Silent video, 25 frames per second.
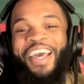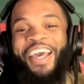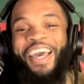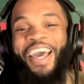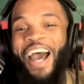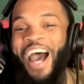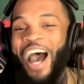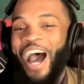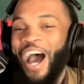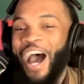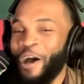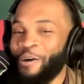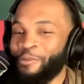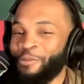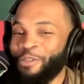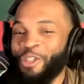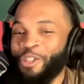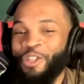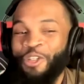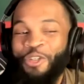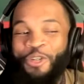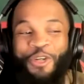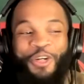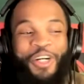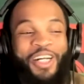I'm
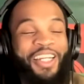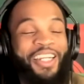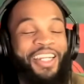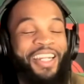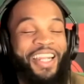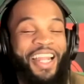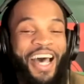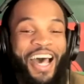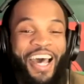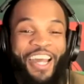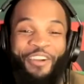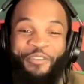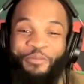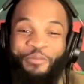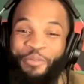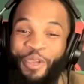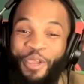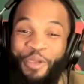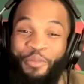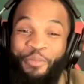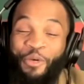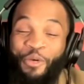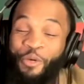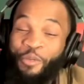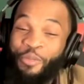sure a lot of
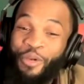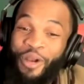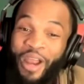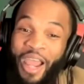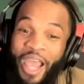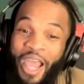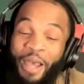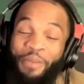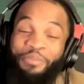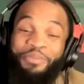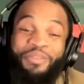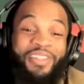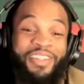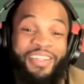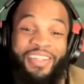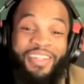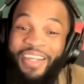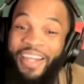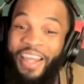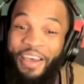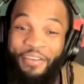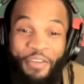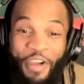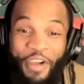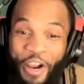people perhaps
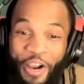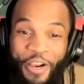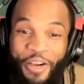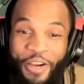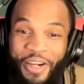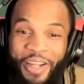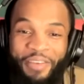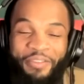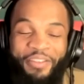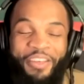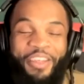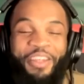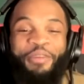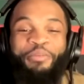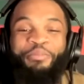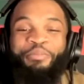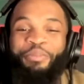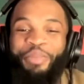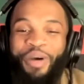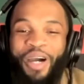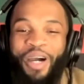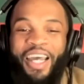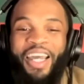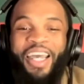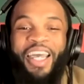never heard of it,
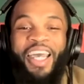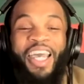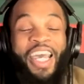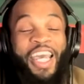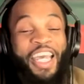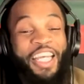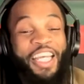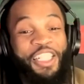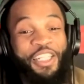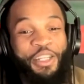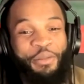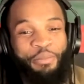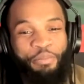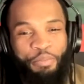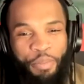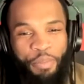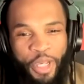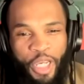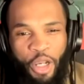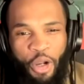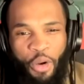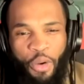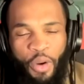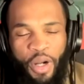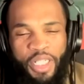but it's a big
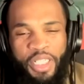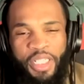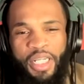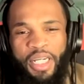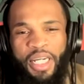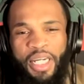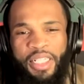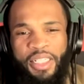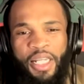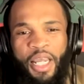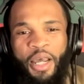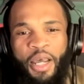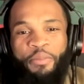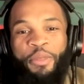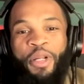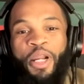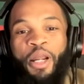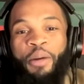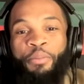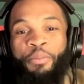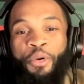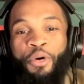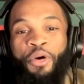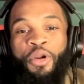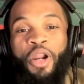question that's coming
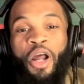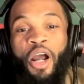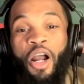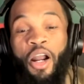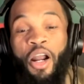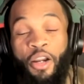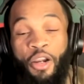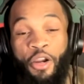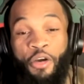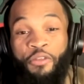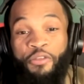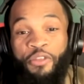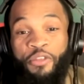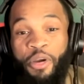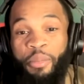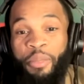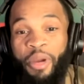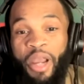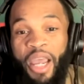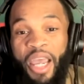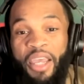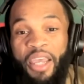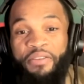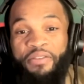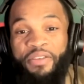up on our November
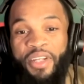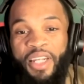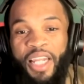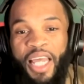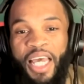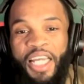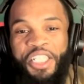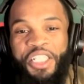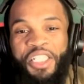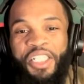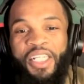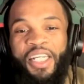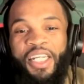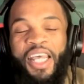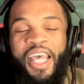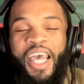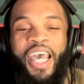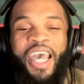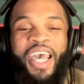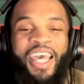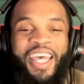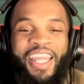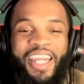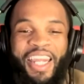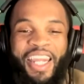8th election,
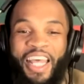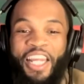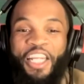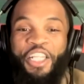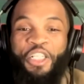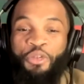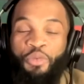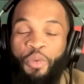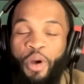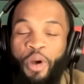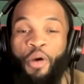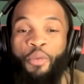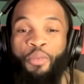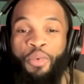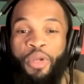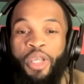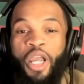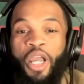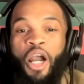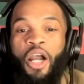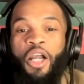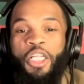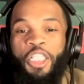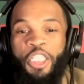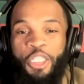and that is why we
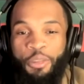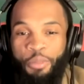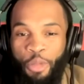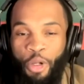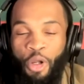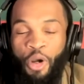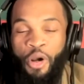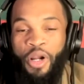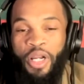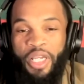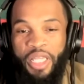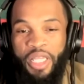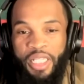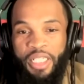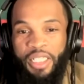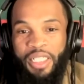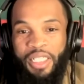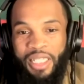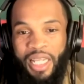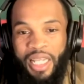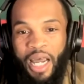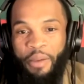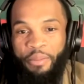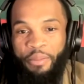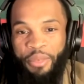are exploring this
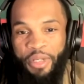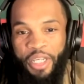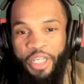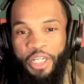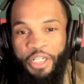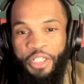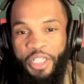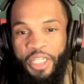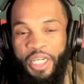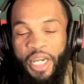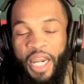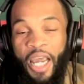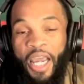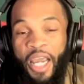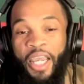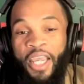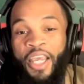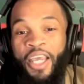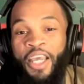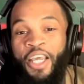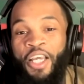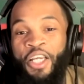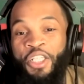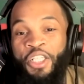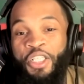topic here tonight.
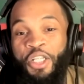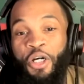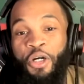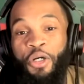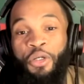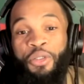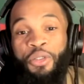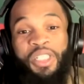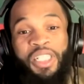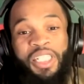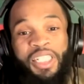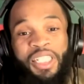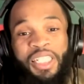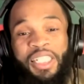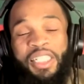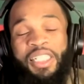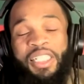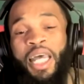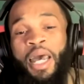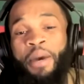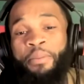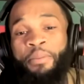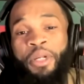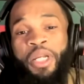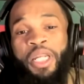So, just
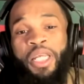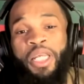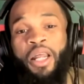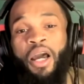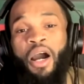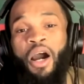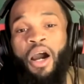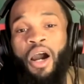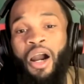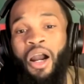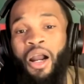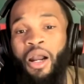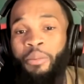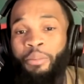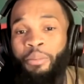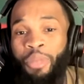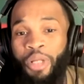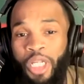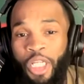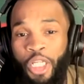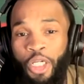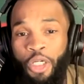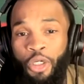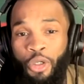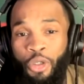examining our
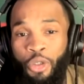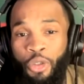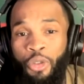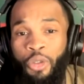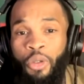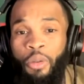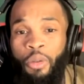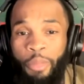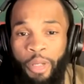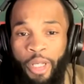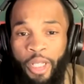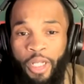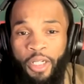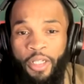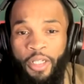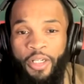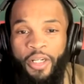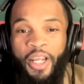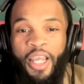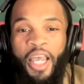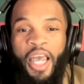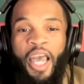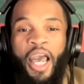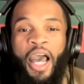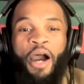political pillar,
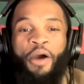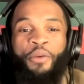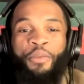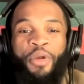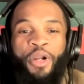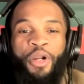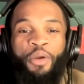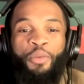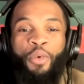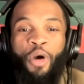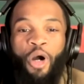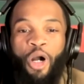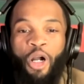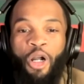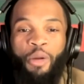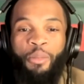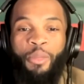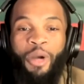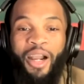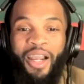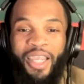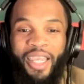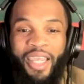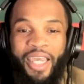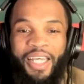I want to welcome
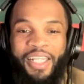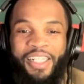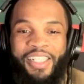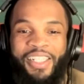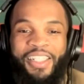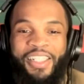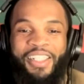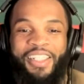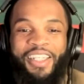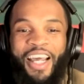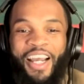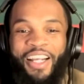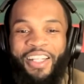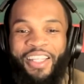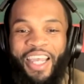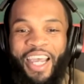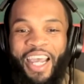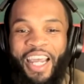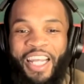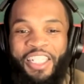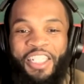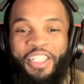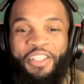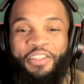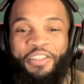our guest, Dr.
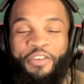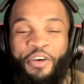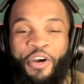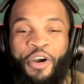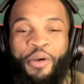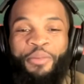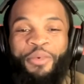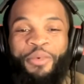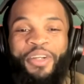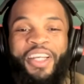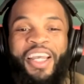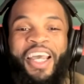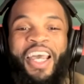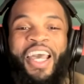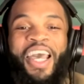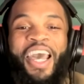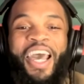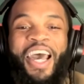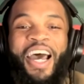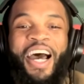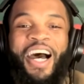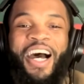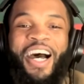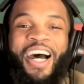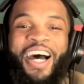Ashley Farmer.
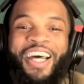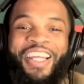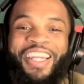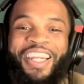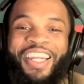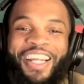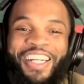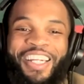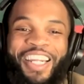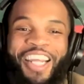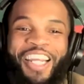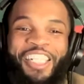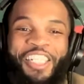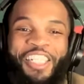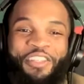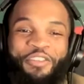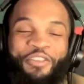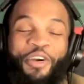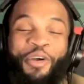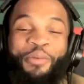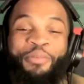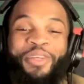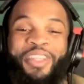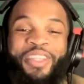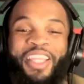Dr. Ashley
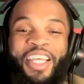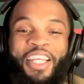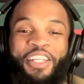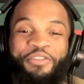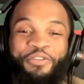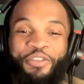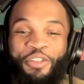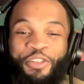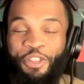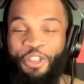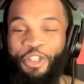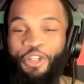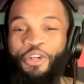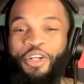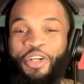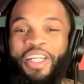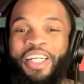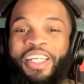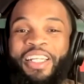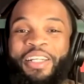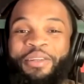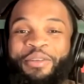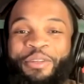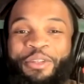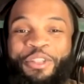Farmer, thanks for
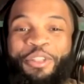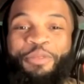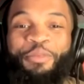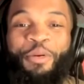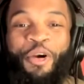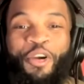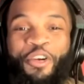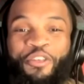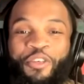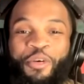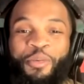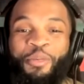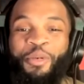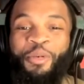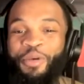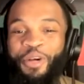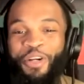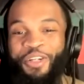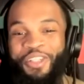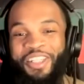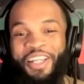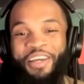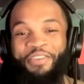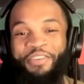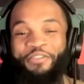joining Spoken from a
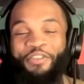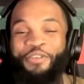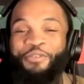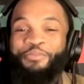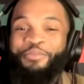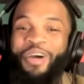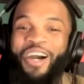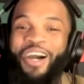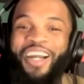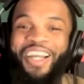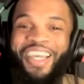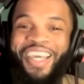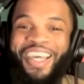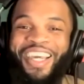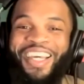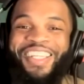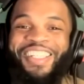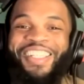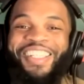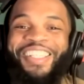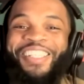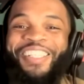Bird's Eye View podcast.